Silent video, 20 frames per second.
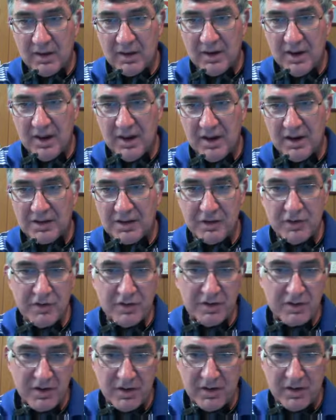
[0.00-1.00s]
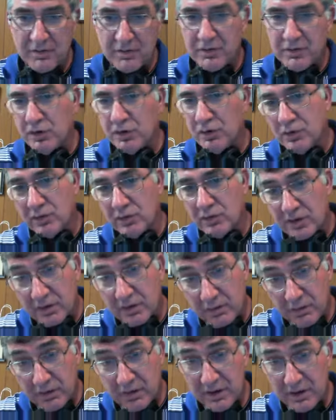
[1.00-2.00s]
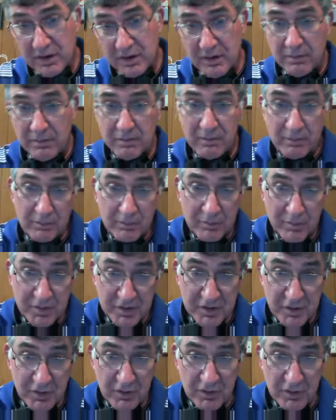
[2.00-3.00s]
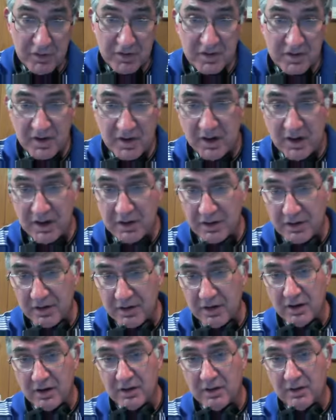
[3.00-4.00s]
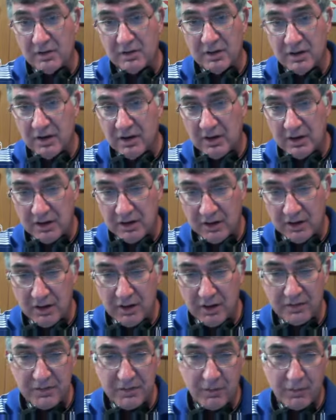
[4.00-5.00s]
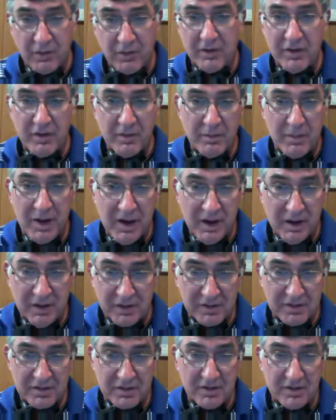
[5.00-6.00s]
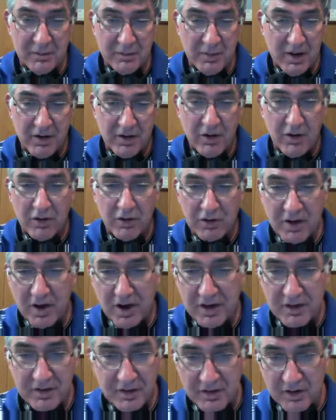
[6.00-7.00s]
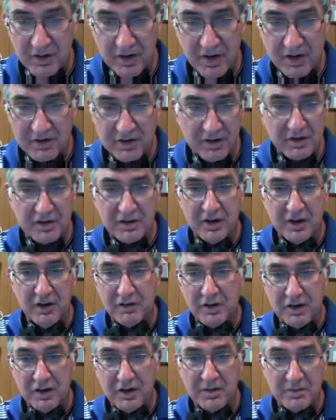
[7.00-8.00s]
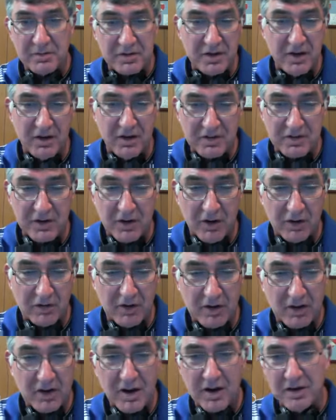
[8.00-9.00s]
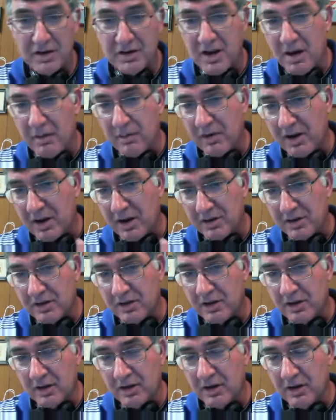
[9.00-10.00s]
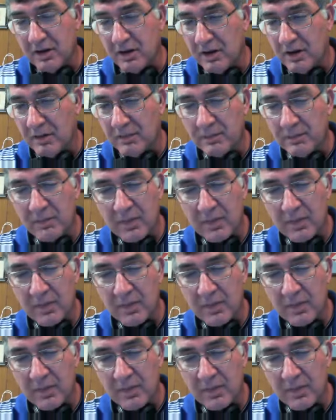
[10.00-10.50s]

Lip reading: And it's usually 2 or 3 students that love to run their mouths about all kinds of things. They love to hear themselves talk. They kind of dominate the